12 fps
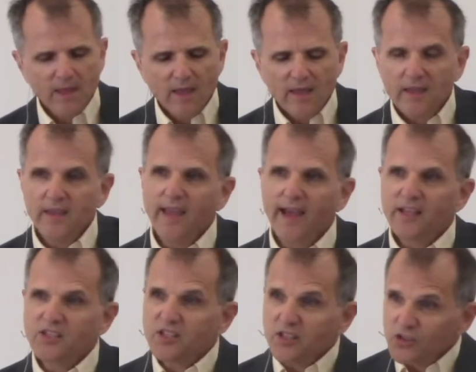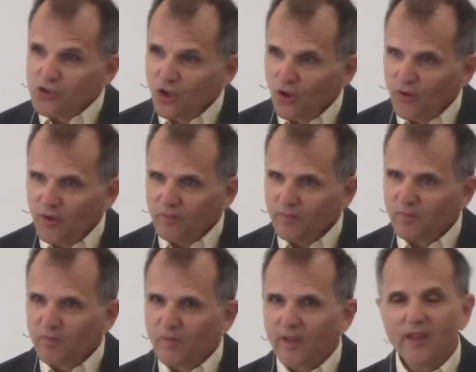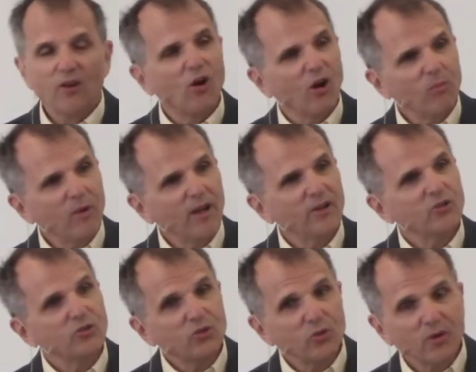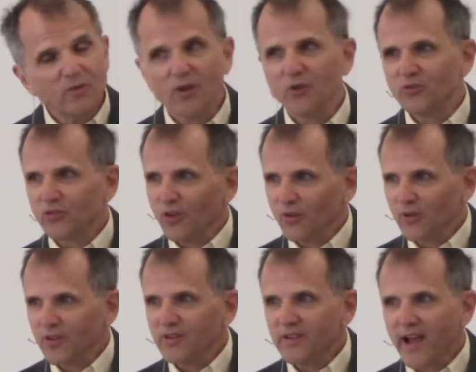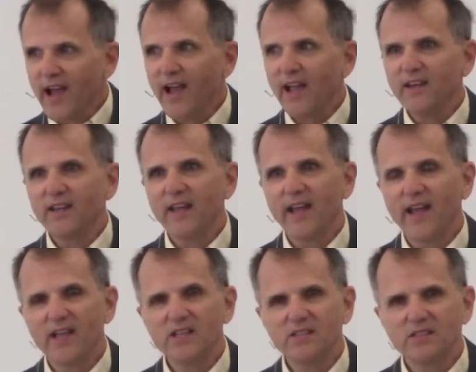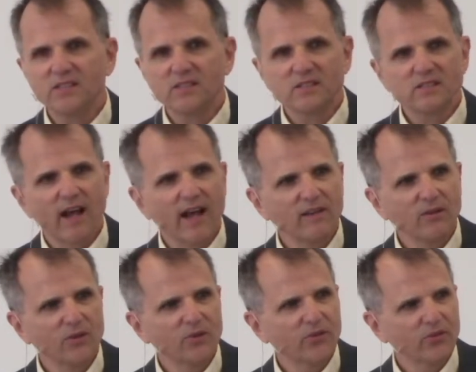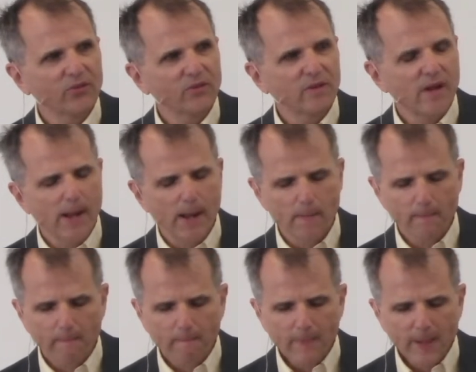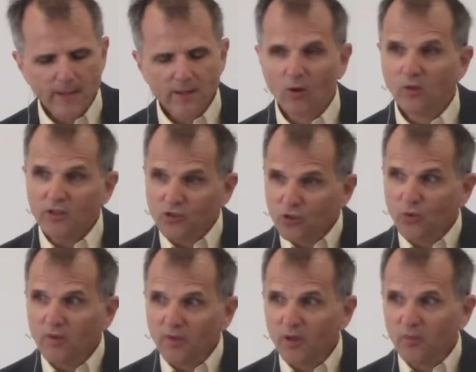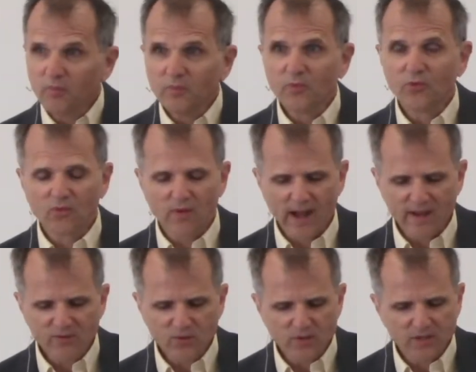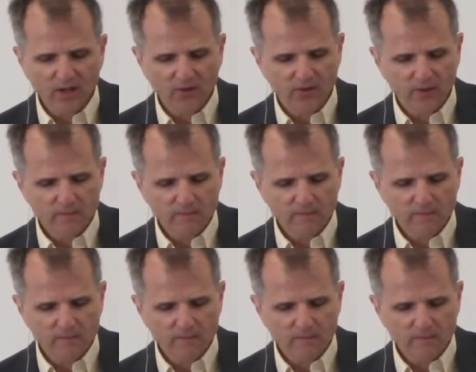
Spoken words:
He had six children, and all but two of those children died as toddlers. Only two of them survived to adulthood.